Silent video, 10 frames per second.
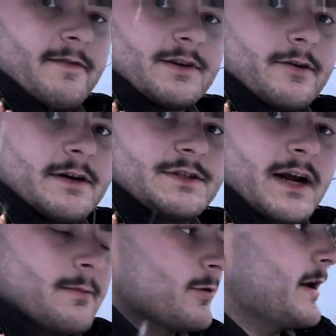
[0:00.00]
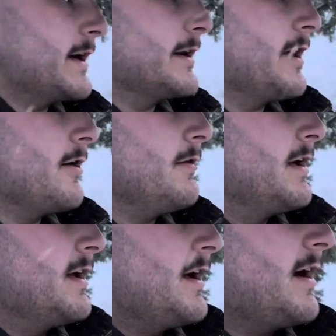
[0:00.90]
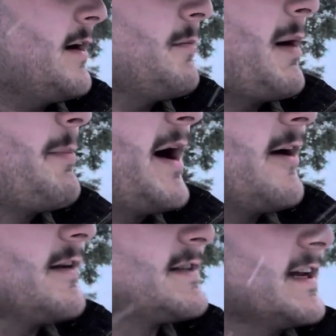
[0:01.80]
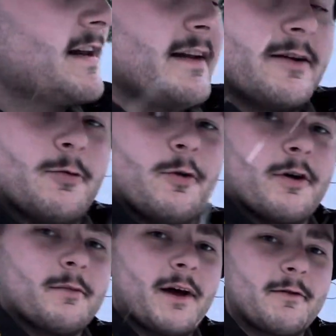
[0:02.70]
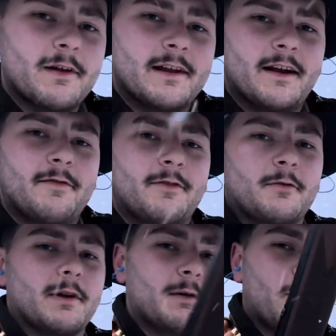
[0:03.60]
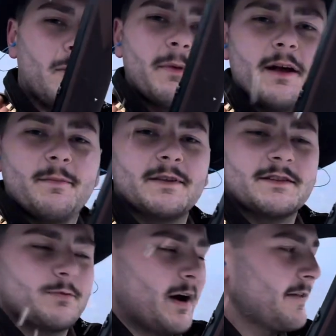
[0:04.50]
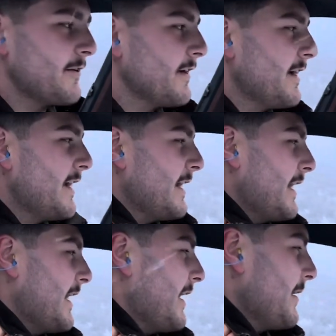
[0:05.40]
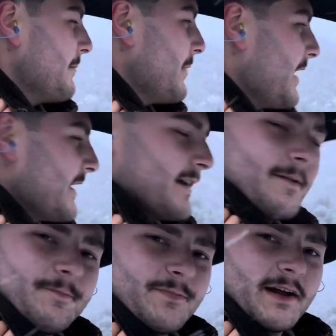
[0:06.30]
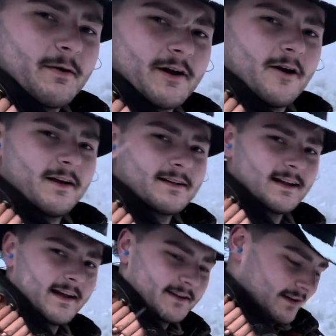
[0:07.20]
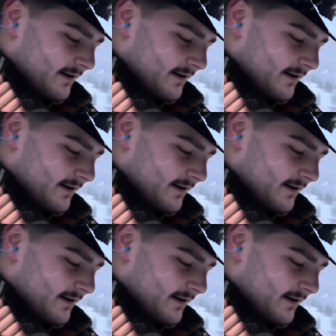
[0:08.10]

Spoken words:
is already chambered, ready to go. My barrel is getting a little warm, not really enough to really warm me up in this weather, but here we go nonetheless.